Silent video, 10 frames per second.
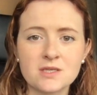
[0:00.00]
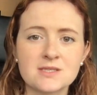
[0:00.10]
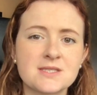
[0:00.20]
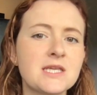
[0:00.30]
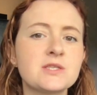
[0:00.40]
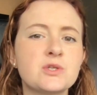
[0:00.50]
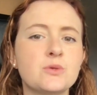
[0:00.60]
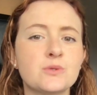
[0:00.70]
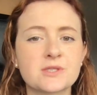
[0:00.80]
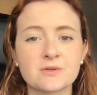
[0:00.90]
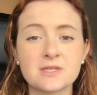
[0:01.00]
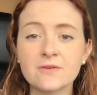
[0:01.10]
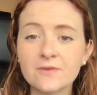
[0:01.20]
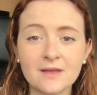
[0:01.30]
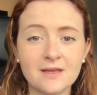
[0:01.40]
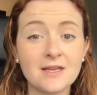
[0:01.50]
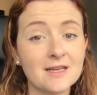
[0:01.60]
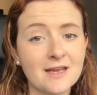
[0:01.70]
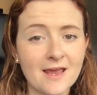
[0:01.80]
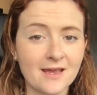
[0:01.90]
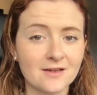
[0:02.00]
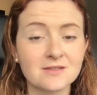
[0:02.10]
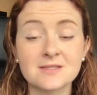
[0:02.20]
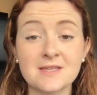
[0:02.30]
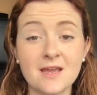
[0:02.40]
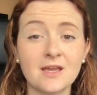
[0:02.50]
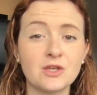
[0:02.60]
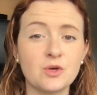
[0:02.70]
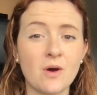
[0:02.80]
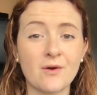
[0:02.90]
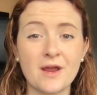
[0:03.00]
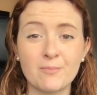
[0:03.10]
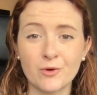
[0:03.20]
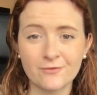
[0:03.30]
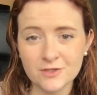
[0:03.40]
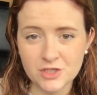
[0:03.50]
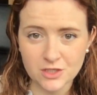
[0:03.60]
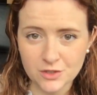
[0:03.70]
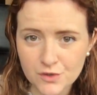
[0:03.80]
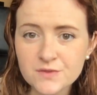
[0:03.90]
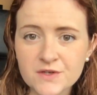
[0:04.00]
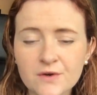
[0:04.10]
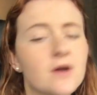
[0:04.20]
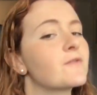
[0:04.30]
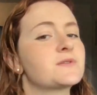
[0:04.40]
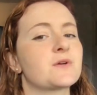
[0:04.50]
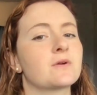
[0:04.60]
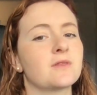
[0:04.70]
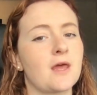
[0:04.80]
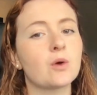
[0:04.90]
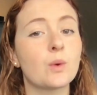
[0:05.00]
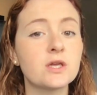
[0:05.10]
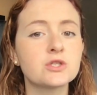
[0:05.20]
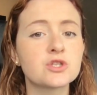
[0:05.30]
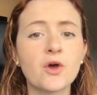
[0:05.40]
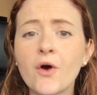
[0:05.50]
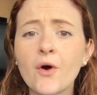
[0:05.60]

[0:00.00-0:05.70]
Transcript: C2 certificate in hand saying you are a proficient user of a certain language,